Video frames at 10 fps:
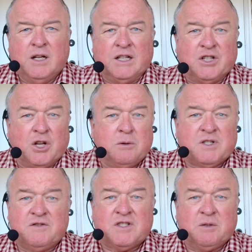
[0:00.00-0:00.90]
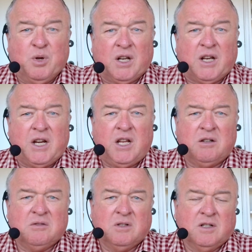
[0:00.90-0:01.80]
In terms of stability,
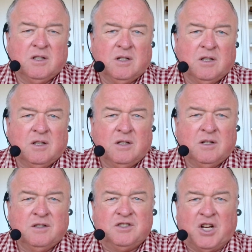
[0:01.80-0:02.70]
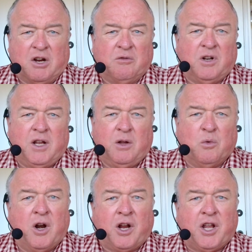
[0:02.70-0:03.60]
generally you
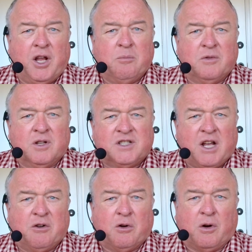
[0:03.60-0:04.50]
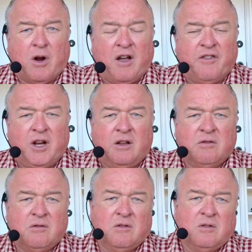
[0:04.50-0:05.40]
want to keep the center of
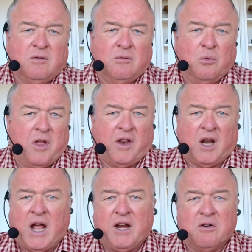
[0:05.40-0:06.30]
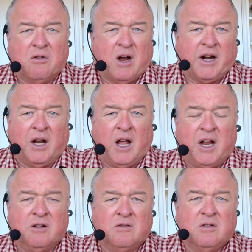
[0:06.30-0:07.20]
gravity, whether laden or
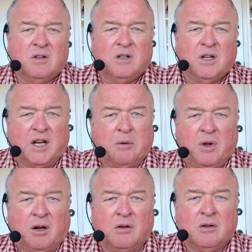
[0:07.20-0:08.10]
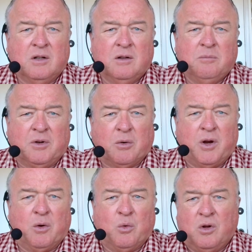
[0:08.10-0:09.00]
unladen, in the middle,
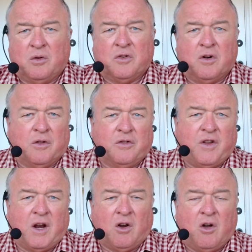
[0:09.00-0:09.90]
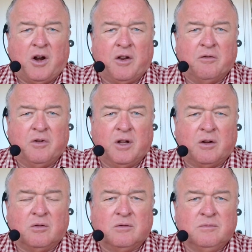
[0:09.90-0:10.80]
between the wheels and on the center line of the
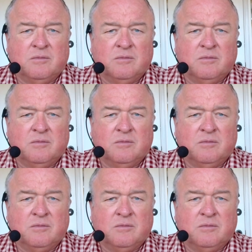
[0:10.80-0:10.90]
vehicle,